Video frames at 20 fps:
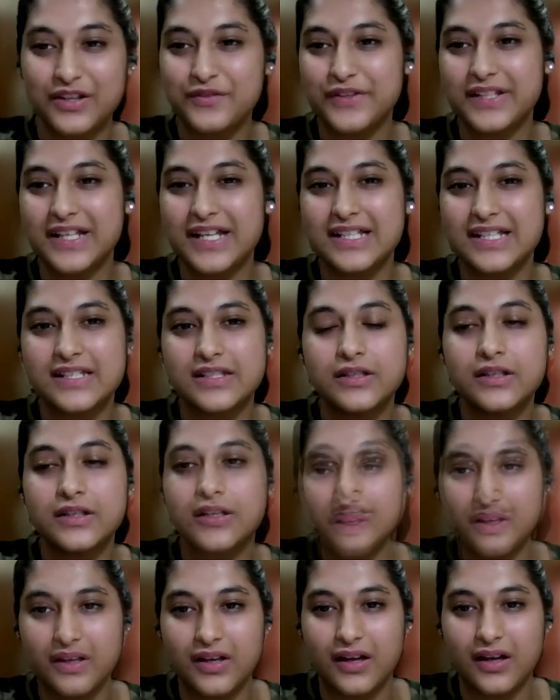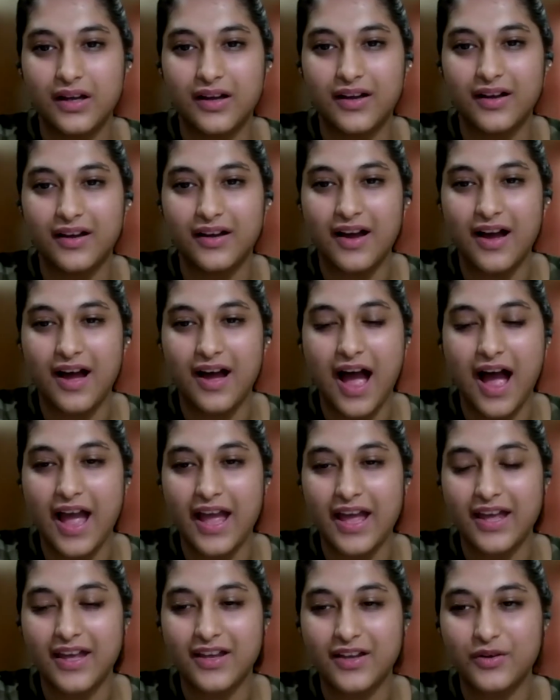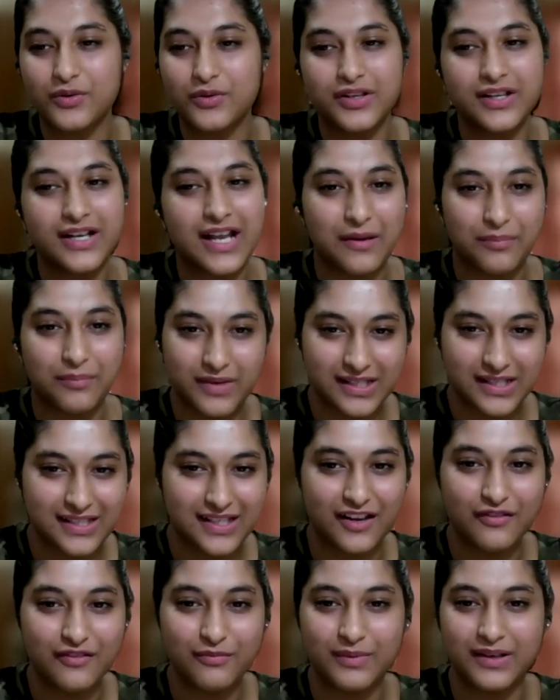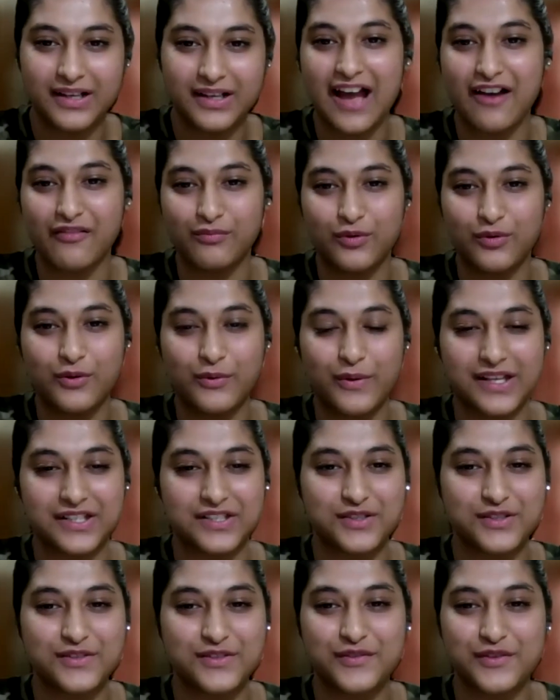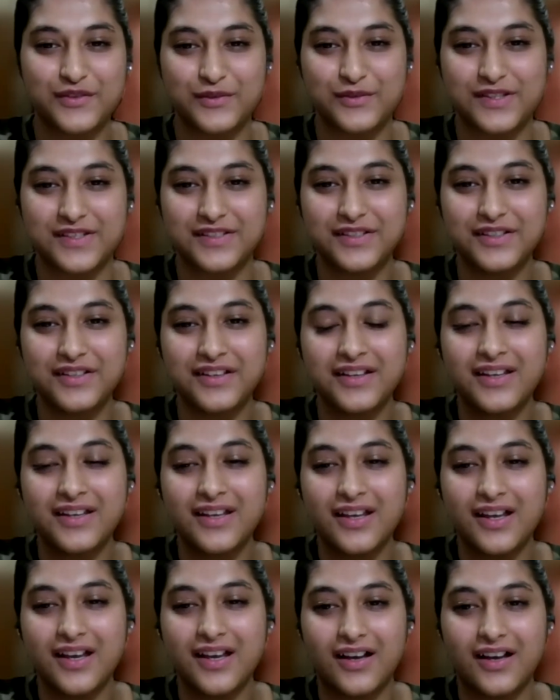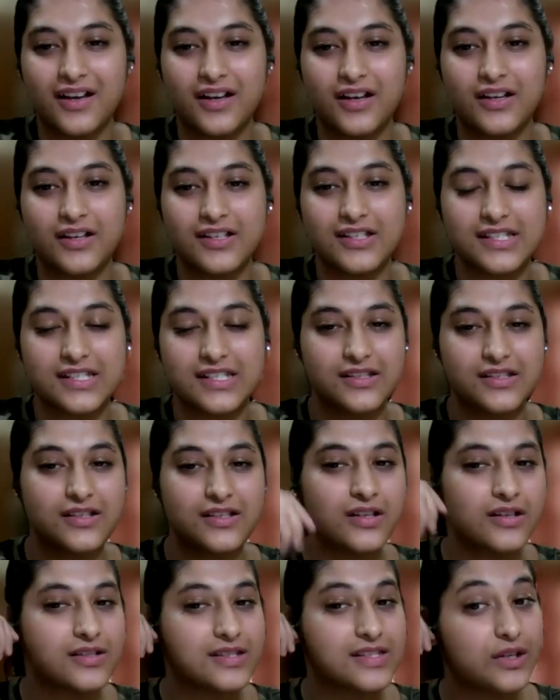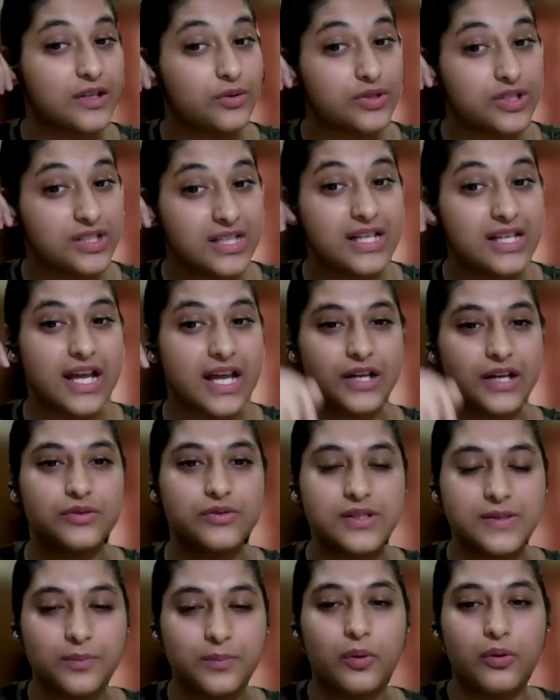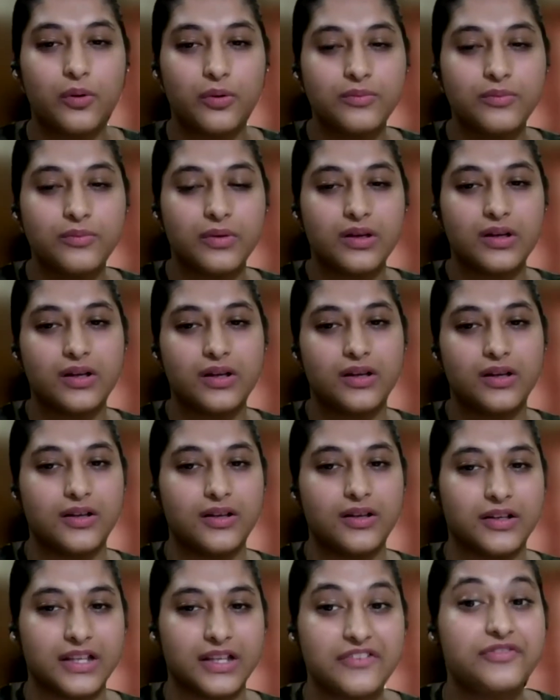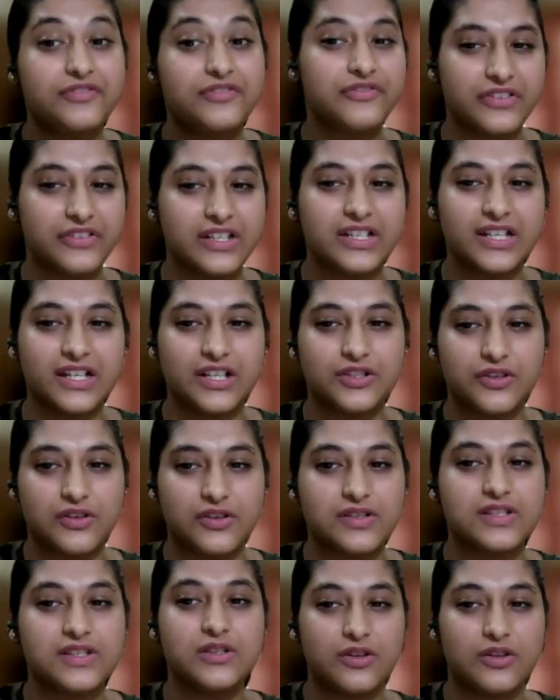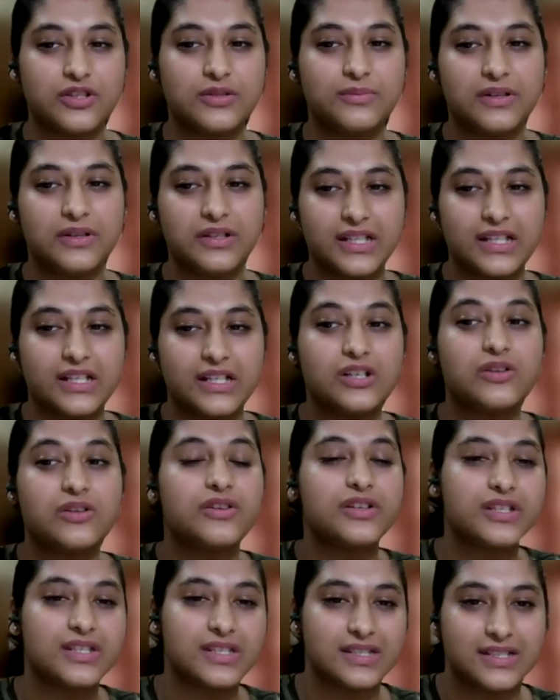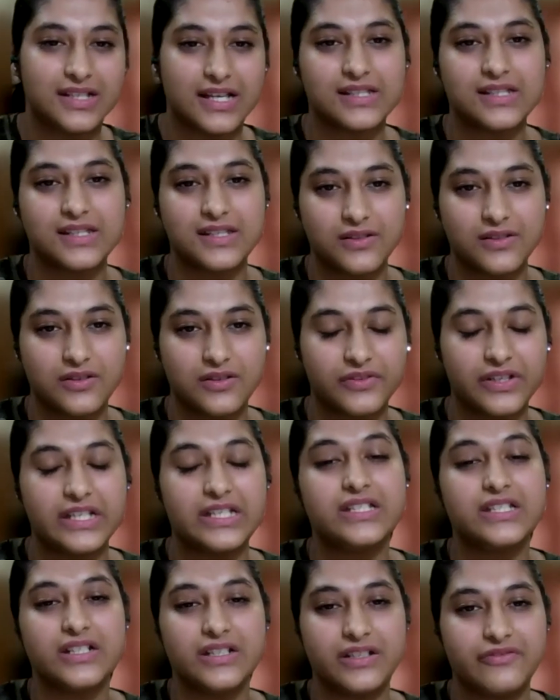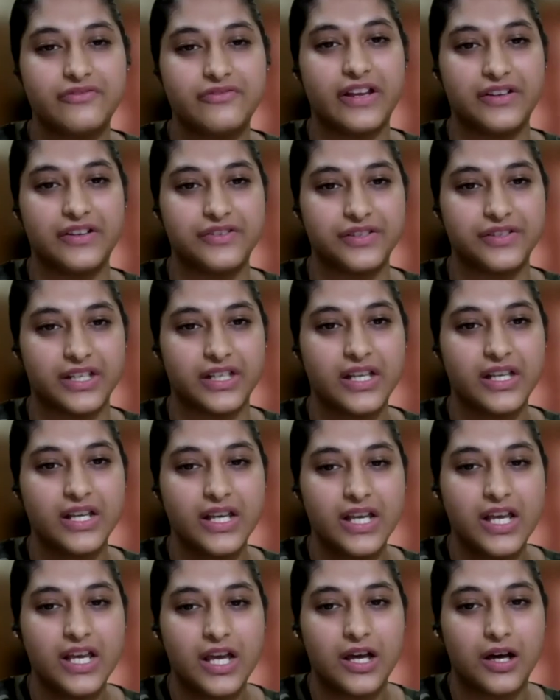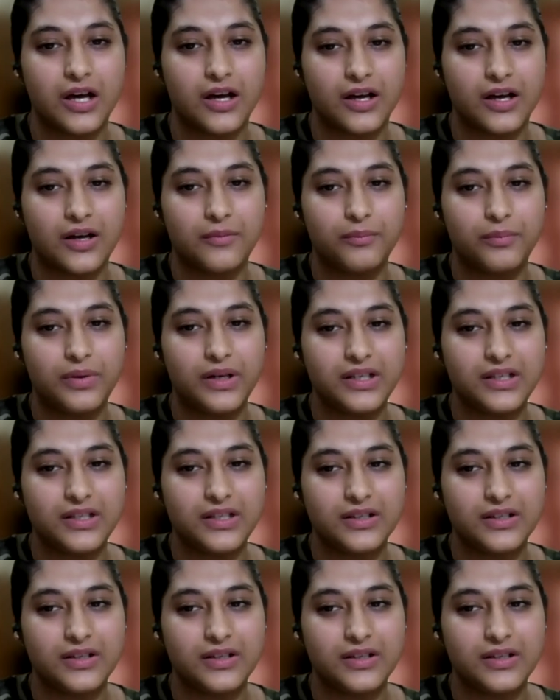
you for that sir uh, i couldn't help myself but have more questions for you sir uh, sir sarojini naidu's poem uh, gift of india talks a lot about inglorious deaths of indian infantry but